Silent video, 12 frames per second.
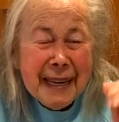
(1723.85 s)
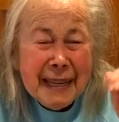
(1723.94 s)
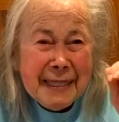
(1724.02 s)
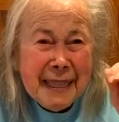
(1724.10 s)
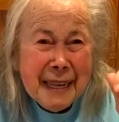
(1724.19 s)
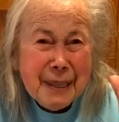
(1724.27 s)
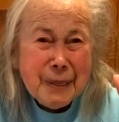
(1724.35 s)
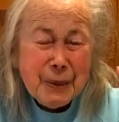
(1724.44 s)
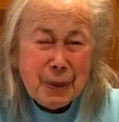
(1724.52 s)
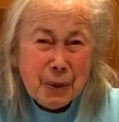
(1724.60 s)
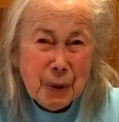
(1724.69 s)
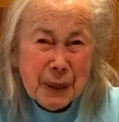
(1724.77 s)
And it
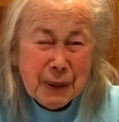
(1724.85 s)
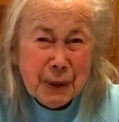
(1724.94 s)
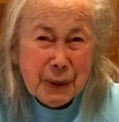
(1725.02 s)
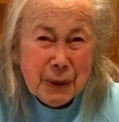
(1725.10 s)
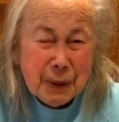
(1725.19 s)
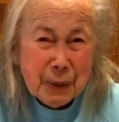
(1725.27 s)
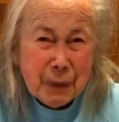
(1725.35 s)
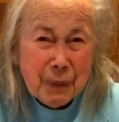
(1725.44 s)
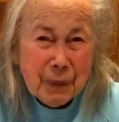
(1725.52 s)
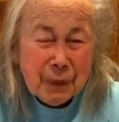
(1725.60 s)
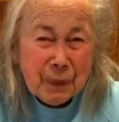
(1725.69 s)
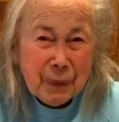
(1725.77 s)
tells you what to do.
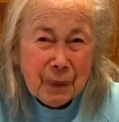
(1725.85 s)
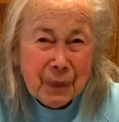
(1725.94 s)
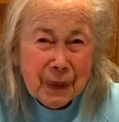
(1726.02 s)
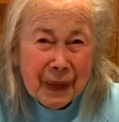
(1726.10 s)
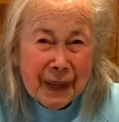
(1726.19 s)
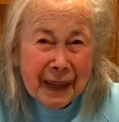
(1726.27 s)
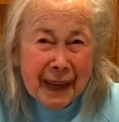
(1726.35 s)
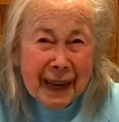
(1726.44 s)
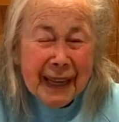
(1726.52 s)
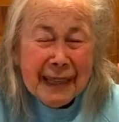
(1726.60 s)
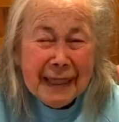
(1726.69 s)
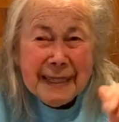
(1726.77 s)

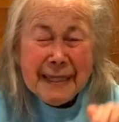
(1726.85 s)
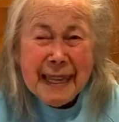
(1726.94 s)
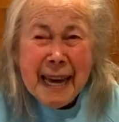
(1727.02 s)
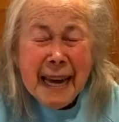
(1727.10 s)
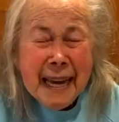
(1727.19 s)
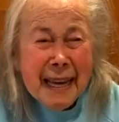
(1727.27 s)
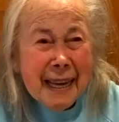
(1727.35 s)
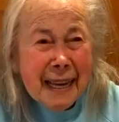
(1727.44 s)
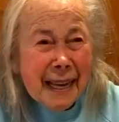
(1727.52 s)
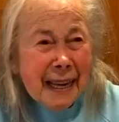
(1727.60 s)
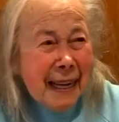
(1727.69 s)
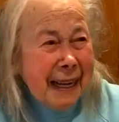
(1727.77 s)
It'll say,
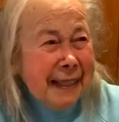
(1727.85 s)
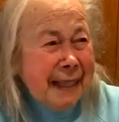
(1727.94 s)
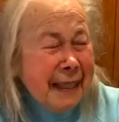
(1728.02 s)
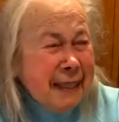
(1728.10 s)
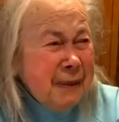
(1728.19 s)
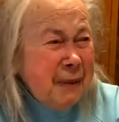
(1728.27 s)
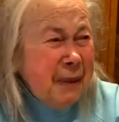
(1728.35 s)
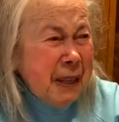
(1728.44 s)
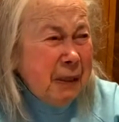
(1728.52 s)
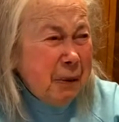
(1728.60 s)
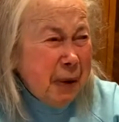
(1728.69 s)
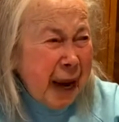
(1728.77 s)
it doesn't
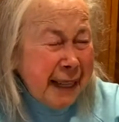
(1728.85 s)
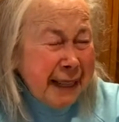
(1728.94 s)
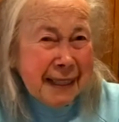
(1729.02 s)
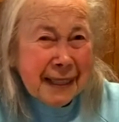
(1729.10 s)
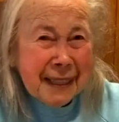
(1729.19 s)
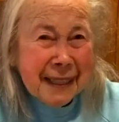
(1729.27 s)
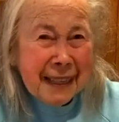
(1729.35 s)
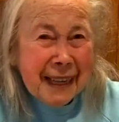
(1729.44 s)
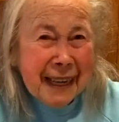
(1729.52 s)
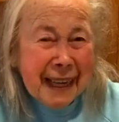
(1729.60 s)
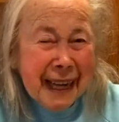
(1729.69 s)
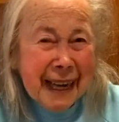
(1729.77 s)
feel right.
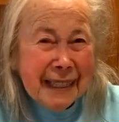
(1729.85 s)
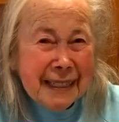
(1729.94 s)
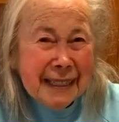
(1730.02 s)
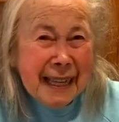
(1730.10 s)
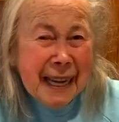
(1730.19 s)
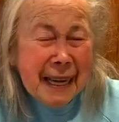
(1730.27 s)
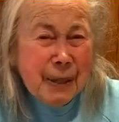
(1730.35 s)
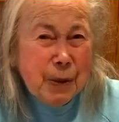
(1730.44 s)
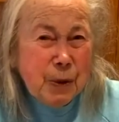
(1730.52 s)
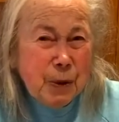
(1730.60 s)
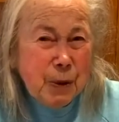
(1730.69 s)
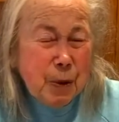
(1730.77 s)
It'll
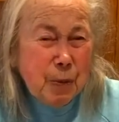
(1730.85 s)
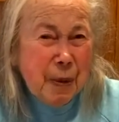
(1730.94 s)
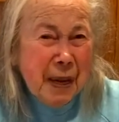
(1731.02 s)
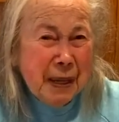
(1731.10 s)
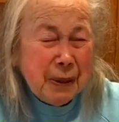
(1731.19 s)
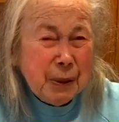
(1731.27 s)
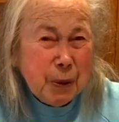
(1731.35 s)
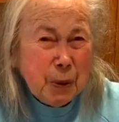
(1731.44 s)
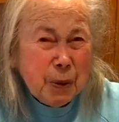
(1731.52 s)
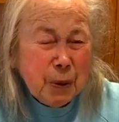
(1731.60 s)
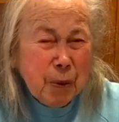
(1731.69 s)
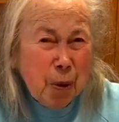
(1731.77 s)
say, too big,
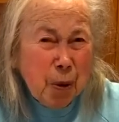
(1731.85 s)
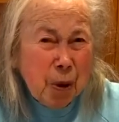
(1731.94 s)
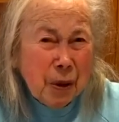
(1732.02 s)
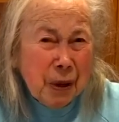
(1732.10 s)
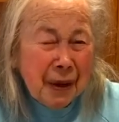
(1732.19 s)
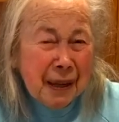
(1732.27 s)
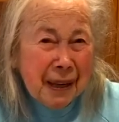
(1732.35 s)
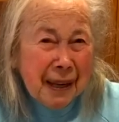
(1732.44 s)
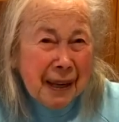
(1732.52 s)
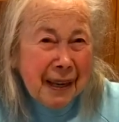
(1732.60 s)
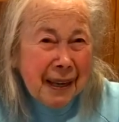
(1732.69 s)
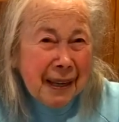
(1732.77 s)
too small.
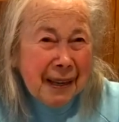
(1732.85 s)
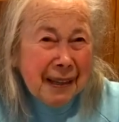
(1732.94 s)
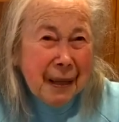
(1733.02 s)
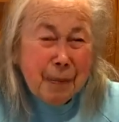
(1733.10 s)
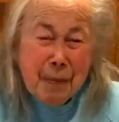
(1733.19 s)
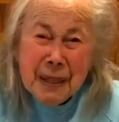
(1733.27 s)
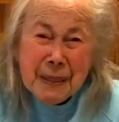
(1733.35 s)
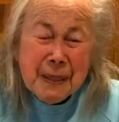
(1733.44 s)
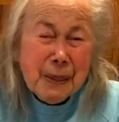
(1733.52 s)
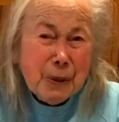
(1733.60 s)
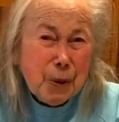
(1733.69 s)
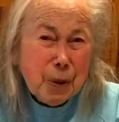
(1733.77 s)
The
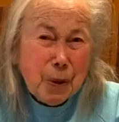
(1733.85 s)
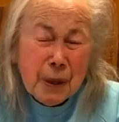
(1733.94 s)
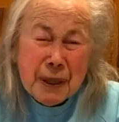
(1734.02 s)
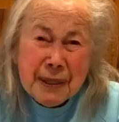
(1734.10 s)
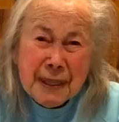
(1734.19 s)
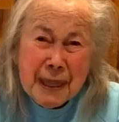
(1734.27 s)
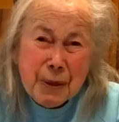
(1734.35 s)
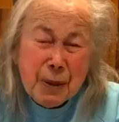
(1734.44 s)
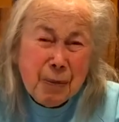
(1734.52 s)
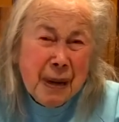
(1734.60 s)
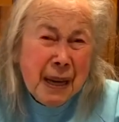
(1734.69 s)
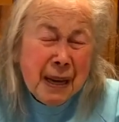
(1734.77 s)
pencil drawing said
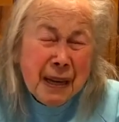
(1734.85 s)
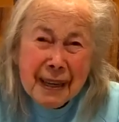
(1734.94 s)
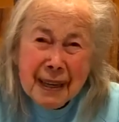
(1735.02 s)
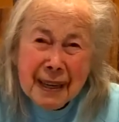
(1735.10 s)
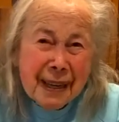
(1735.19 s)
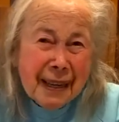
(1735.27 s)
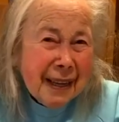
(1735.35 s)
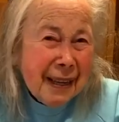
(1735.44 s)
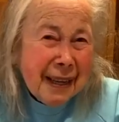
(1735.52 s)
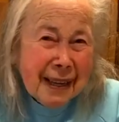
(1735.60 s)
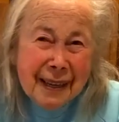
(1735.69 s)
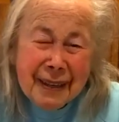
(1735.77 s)
to me,
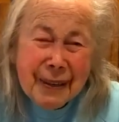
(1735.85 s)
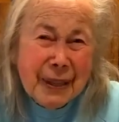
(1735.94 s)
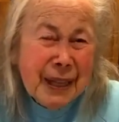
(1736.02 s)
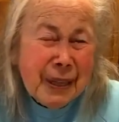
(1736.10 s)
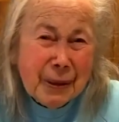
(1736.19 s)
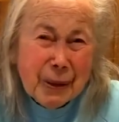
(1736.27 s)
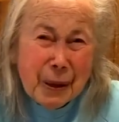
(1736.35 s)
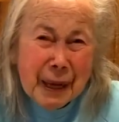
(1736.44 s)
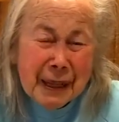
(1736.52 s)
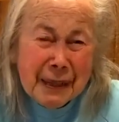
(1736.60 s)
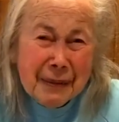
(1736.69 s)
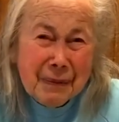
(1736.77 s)
you need
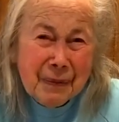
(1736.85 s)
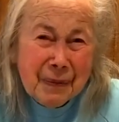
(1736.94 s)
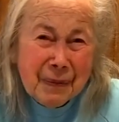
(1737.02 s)
oil.